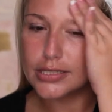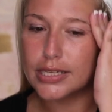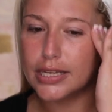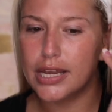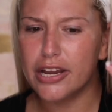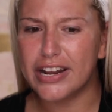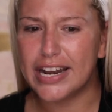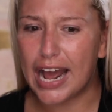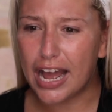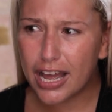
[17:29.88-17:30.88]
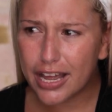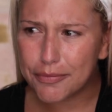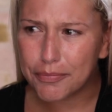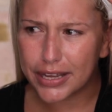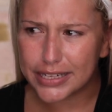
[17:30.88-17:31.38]
skincare. And I
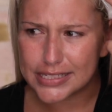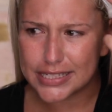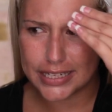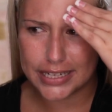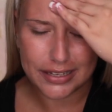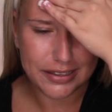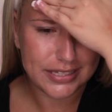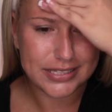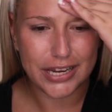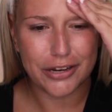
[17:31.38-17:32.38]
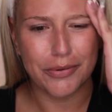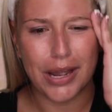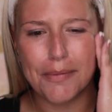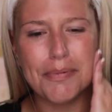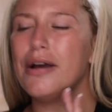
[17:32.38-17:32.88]
am like digging this hair
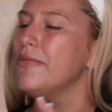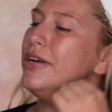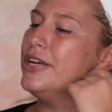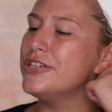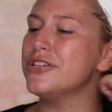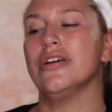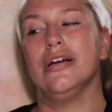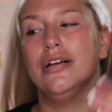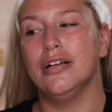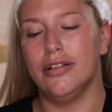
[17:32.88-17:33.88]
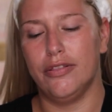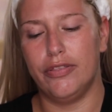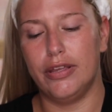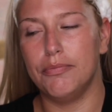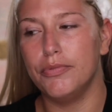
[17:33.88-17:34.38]
wrap. I wish
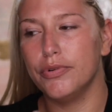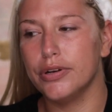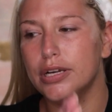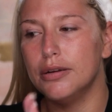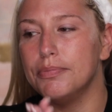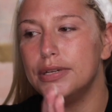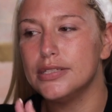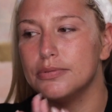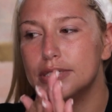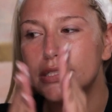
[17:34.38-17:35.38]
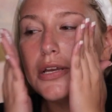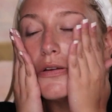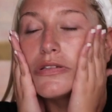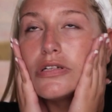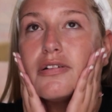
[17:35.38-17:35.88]
that more companies would
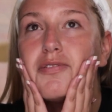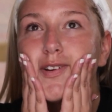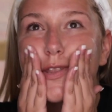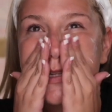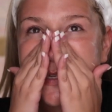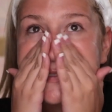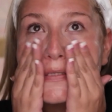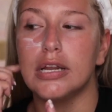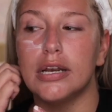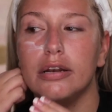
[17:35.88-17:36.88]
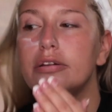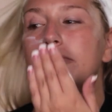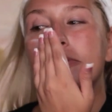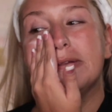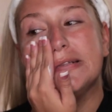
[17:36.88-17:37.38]
sell stuff like this. And I don't
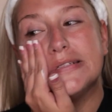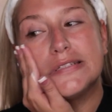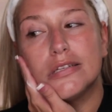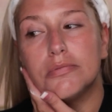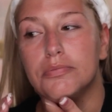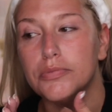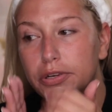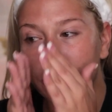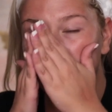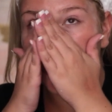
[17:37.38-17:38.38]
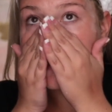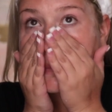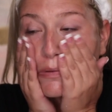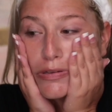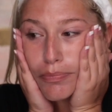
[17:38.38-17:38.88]
even know if this is something where you're
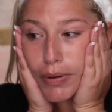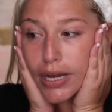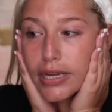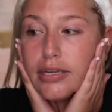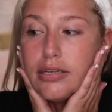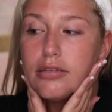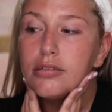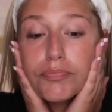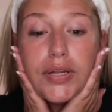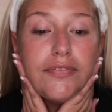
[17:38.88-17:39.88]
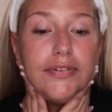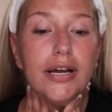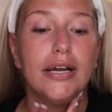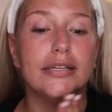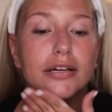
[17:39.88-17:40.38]
available to buy it, but if
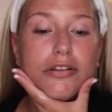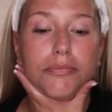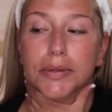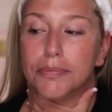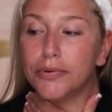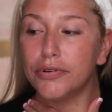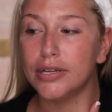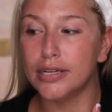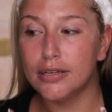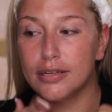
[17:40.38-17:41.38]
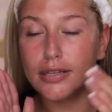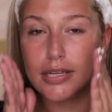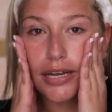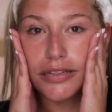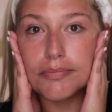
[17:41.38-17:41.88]
not, all the people
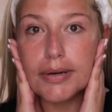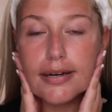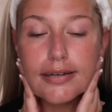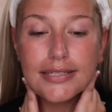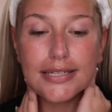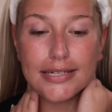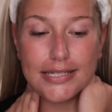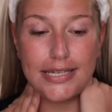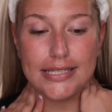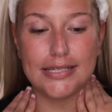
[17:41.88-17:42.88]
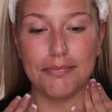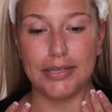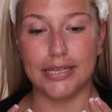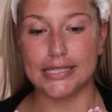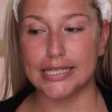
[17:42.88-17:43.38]
that got the box got to get
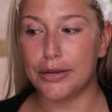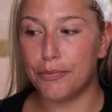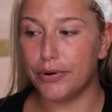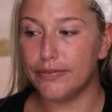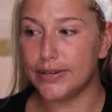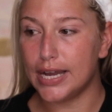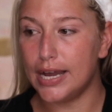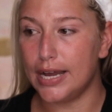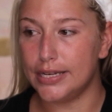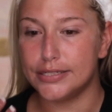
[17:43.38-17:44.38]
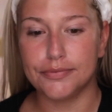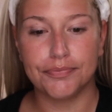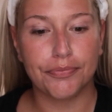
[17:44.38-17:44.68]
something that's like one of a kind.